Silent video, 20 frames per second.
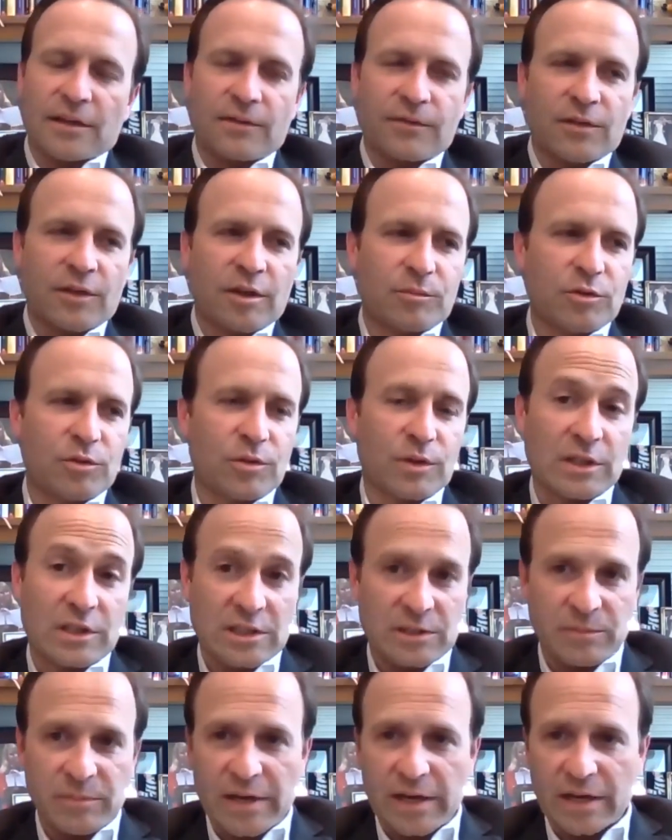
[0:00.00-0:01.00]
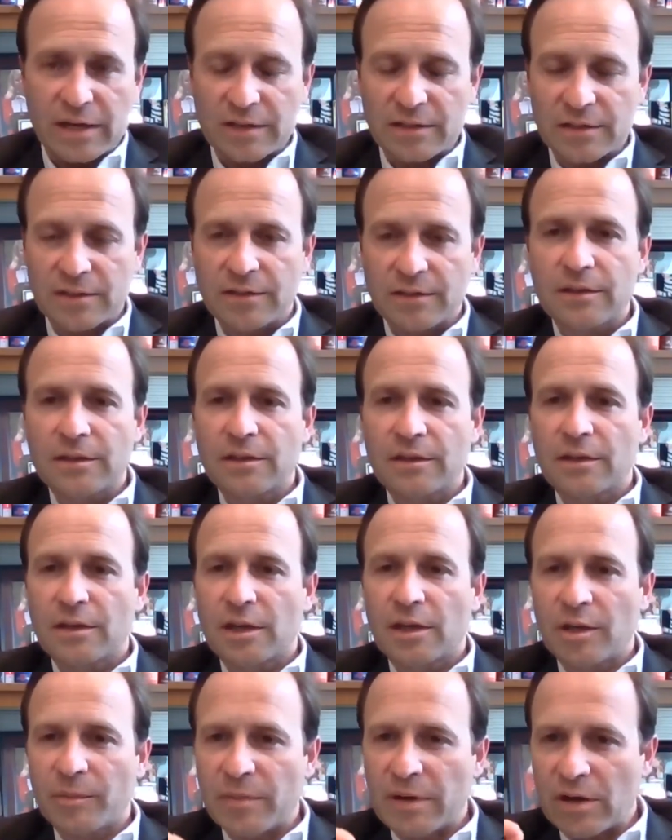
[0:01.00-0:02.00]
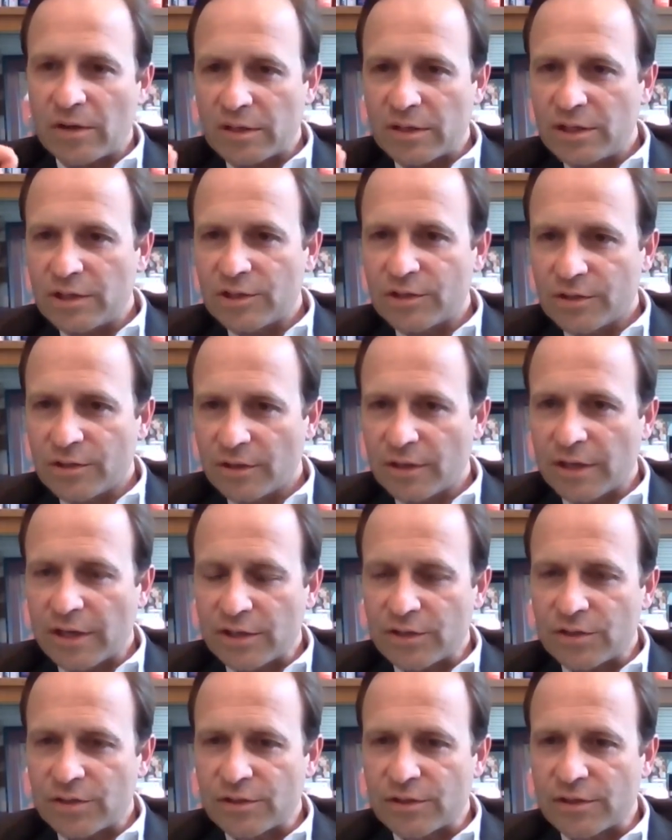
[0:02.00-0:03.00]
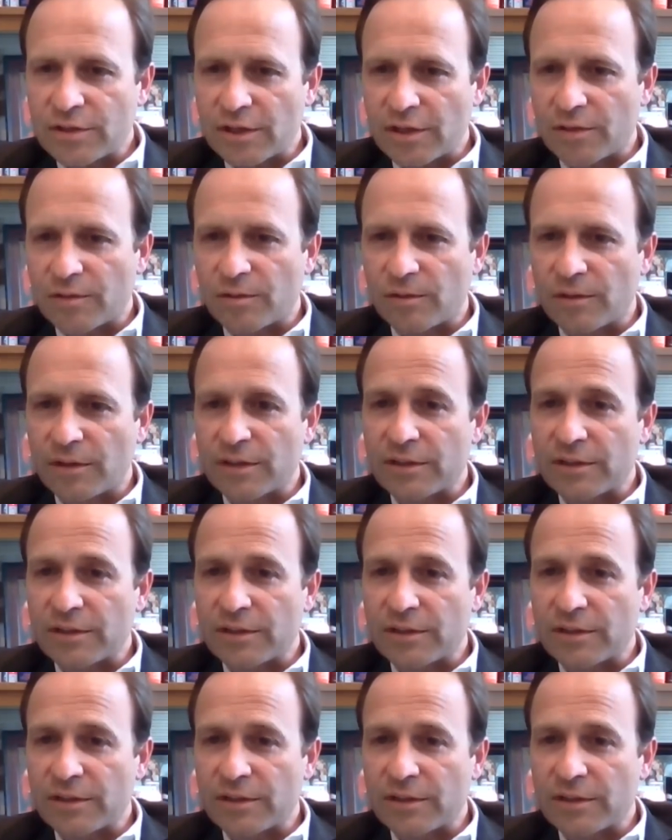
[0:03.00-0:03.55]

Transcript: come to expect about each election cycle